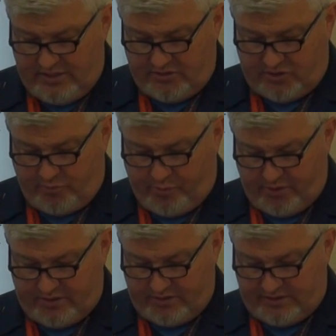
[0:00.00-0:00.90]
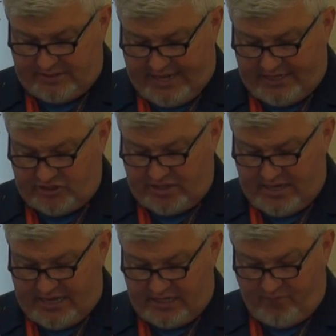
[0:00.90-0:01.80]
so put tangent
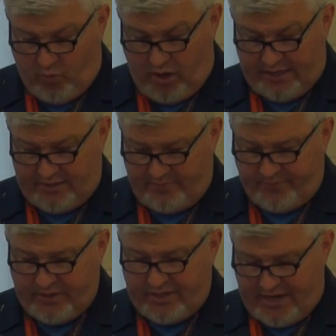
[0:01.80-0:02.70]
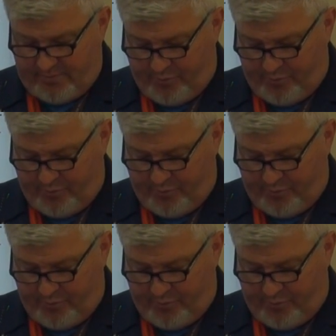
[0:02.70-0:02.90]
-1 and